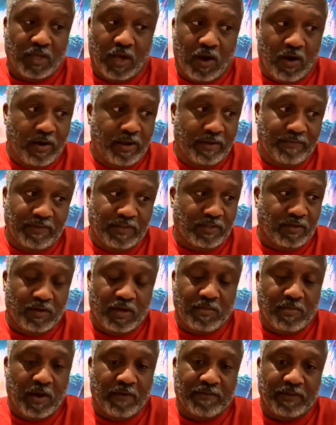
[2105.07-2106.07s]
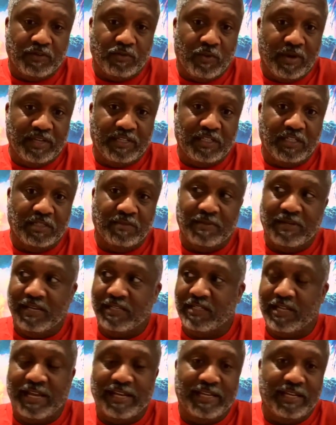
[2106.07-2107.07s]
Sorry if this will come off as racist, but
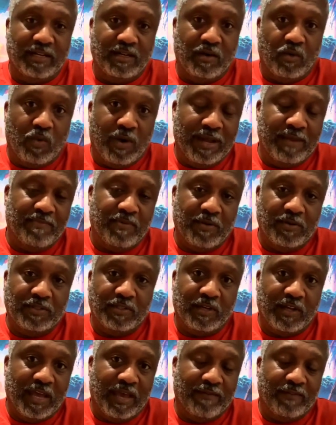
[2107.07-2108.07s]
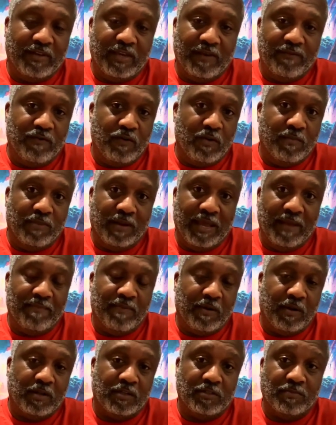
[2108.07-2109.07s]
that's like getting a white person to advocate for a
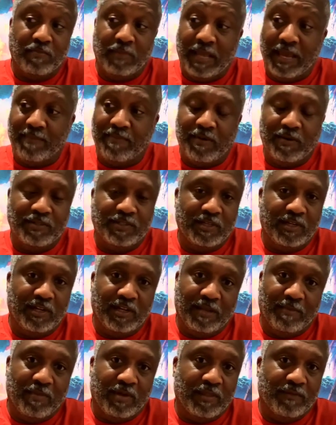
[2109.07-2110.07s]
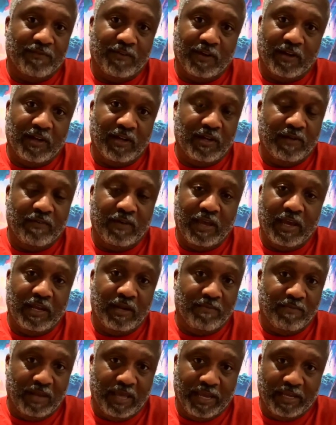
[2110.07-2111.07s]
black person and the motherfucker ain't never
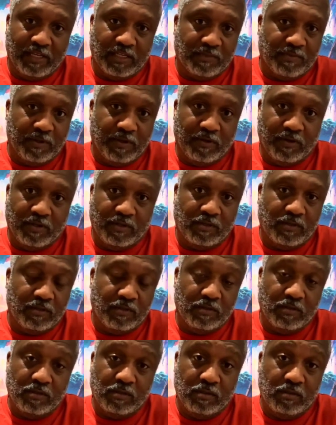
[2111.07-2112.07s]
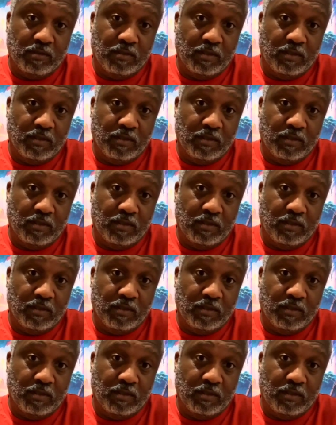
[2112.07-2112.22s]
had a black experience.